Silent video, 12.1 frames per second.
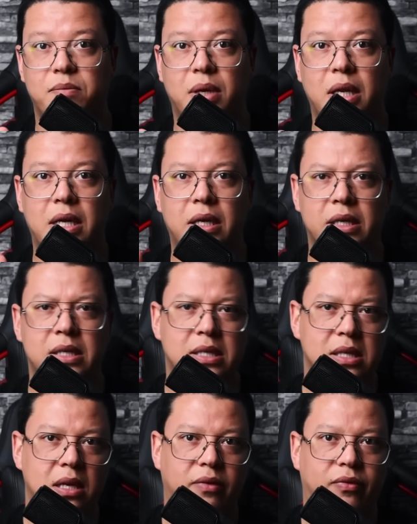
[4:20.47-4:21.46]
billing is
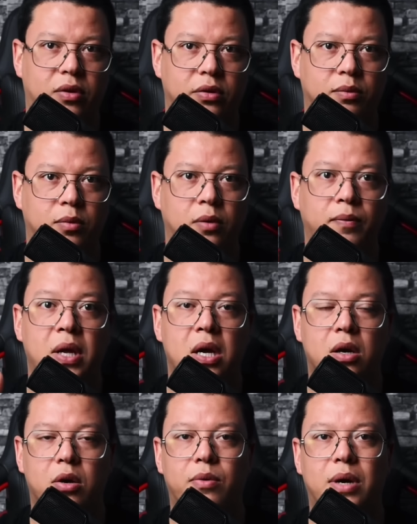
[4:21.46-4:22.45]
still affordable,
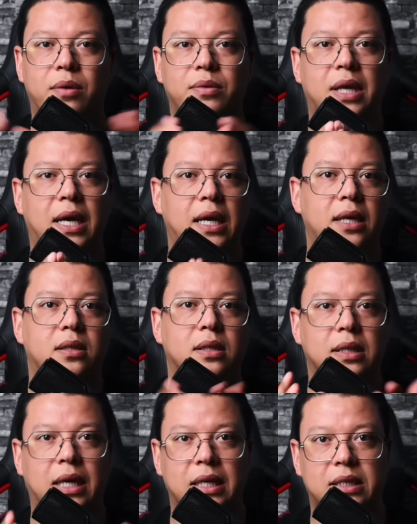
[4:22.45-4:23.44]
around
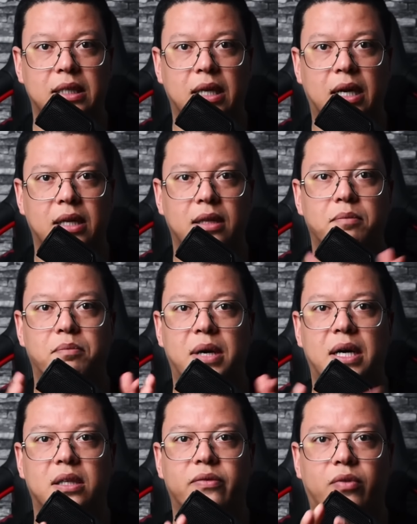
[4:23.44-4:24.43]
$8.99,
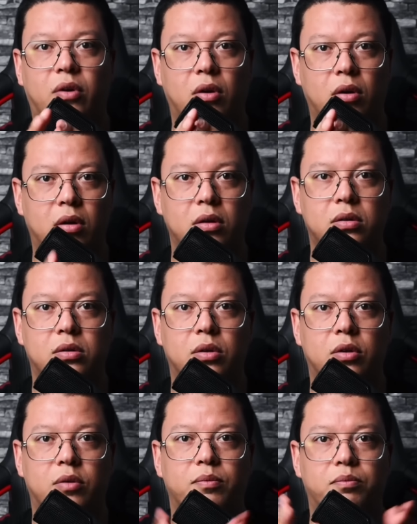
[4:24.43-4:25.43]
but for
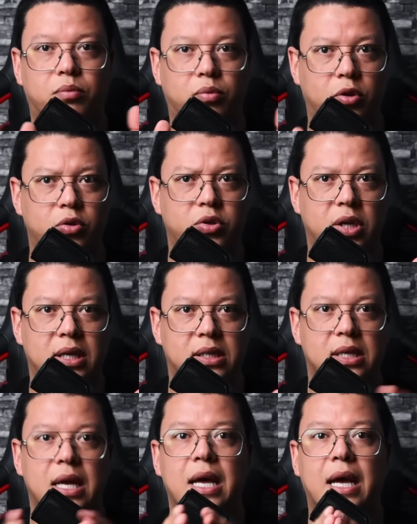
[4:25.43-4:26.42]
long-term
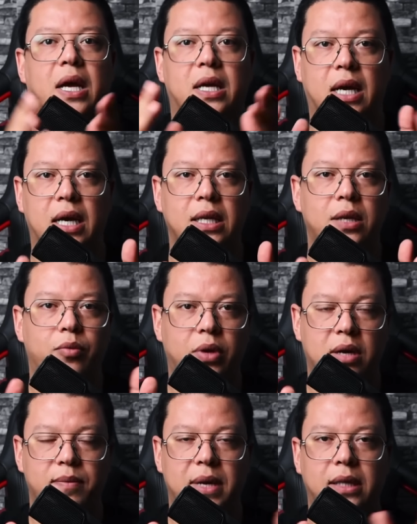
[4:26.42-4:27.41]
projects, I highly
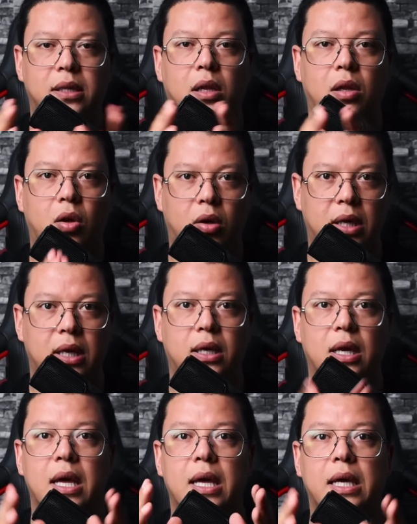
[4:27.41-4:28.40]
recommend
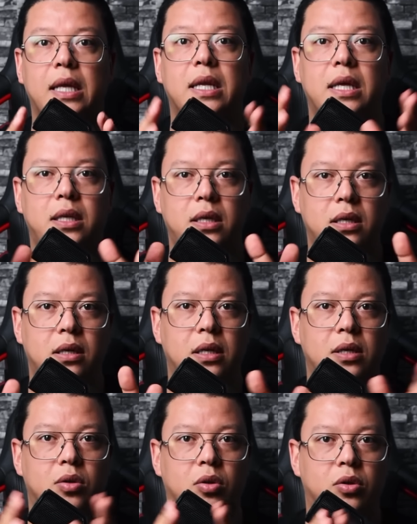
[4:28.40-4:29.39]
locking in a
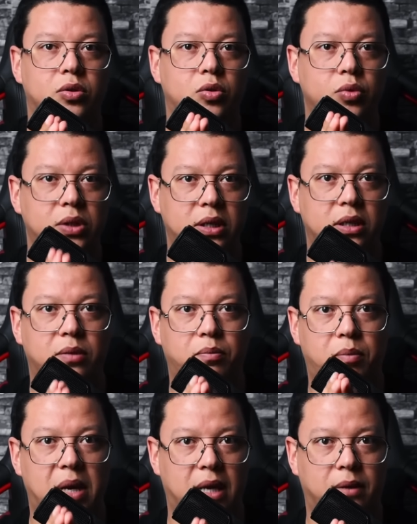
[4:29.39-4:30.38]
yearly or 2-year
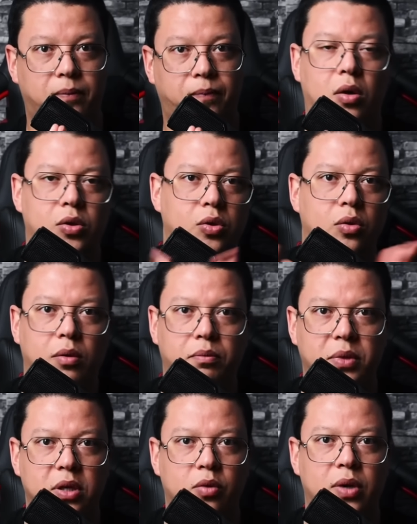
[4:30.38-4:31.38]
plan. Also,
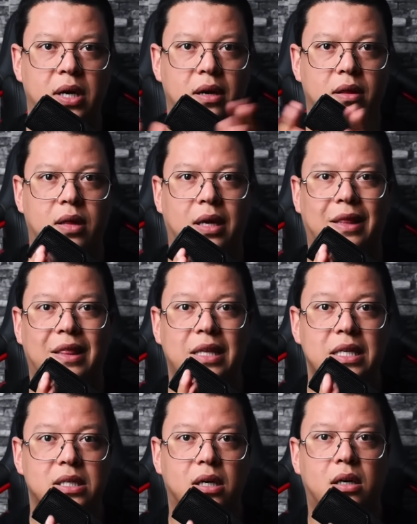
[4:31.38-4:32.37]
be aware that
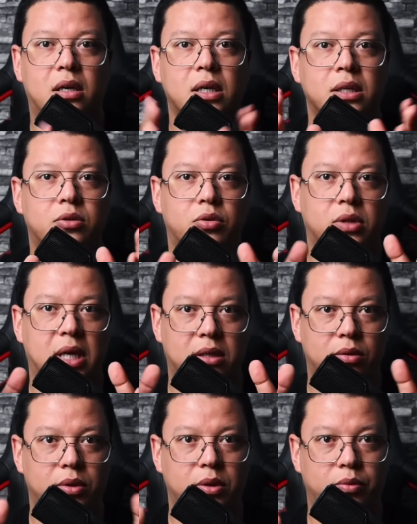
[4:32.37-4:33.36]
these are
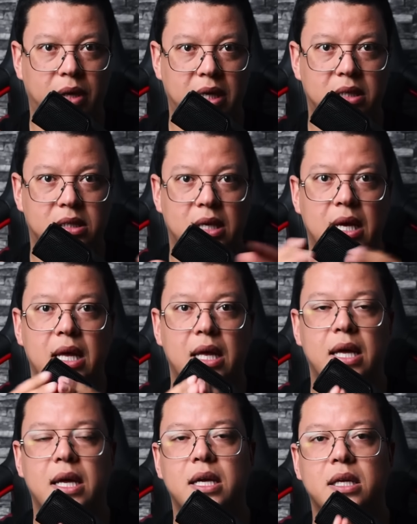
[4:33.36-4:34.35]
introductory rates
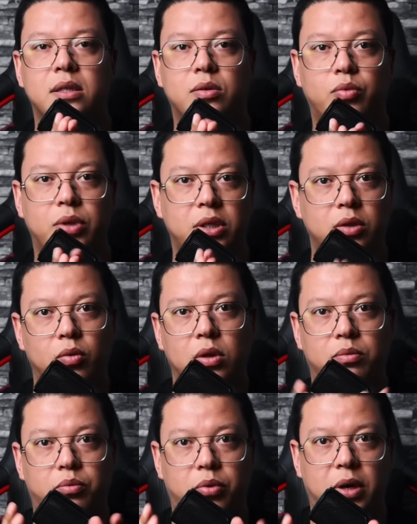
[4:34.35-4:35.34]
and
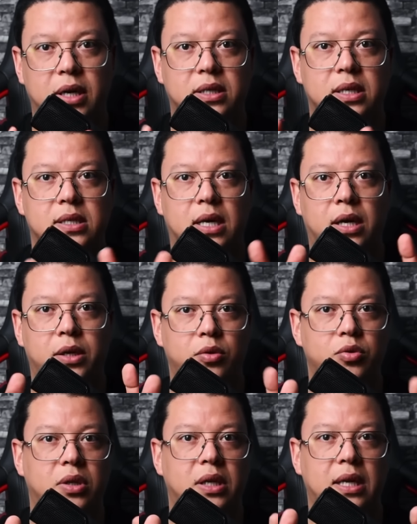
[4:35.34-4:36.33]
renewal prices are
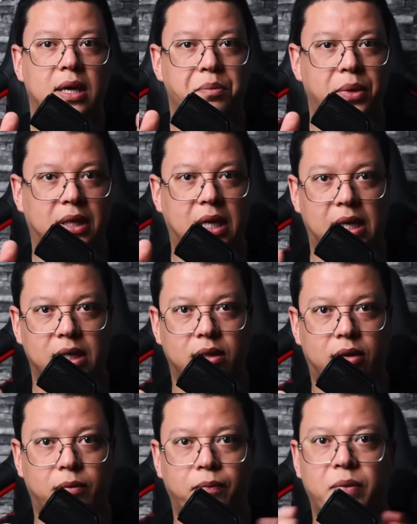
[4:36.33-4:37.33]
usually a bit
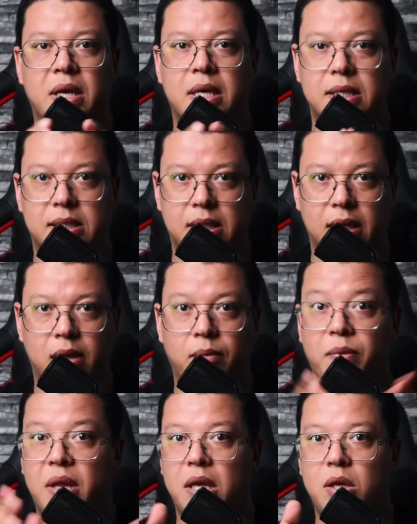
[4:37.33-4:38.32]
higher. Still,
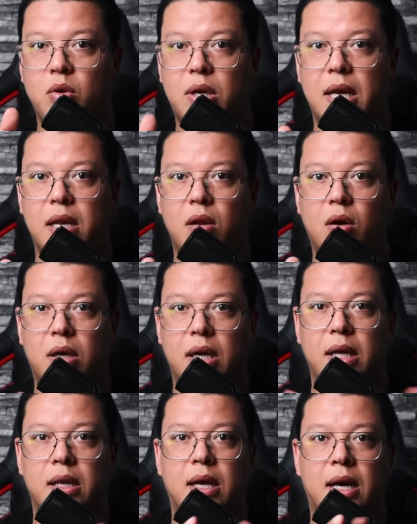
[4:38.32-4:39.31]
you can lock
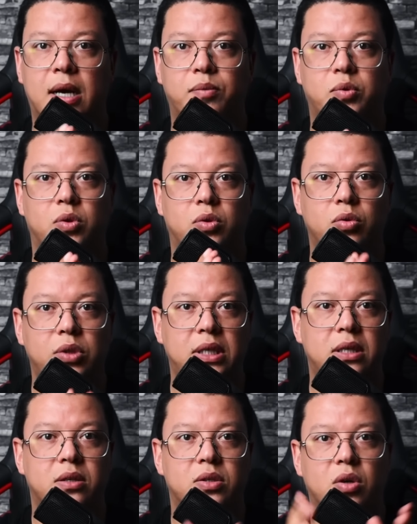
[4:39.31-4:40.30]
in up to 2
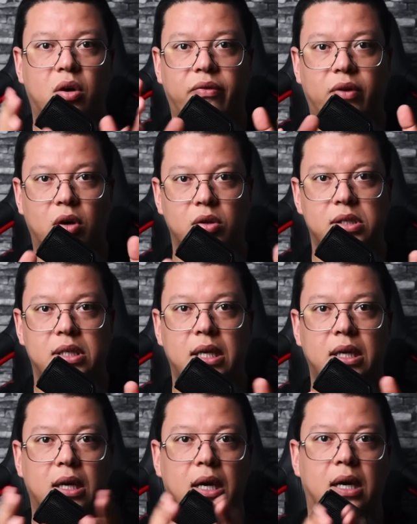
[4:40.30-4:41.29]
years of
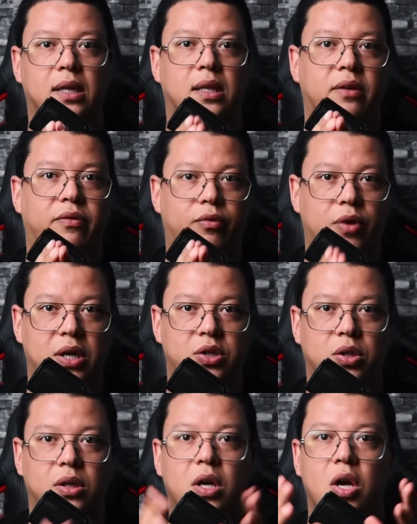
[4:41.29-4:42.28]
hosting at a
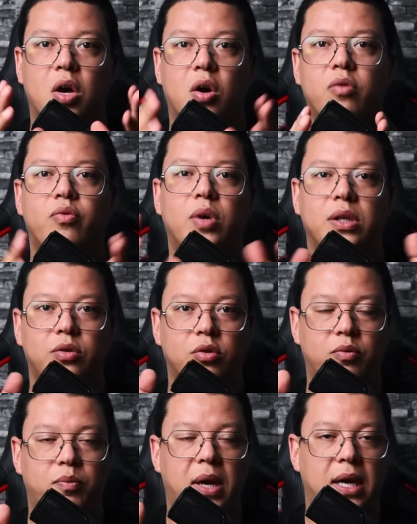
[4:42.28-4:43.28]
fraction of what
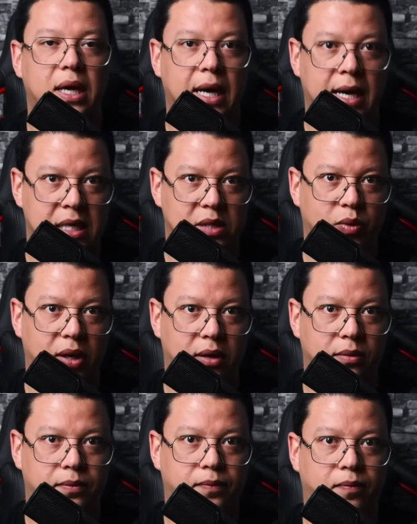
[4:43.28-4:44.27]
you'd pay elsewhere.
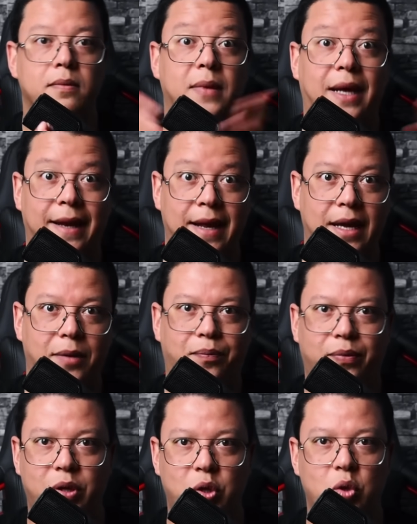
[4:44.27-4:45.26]
And hey,
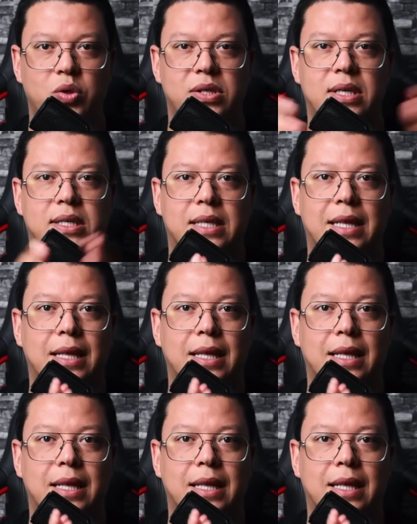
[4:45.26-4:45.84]
use this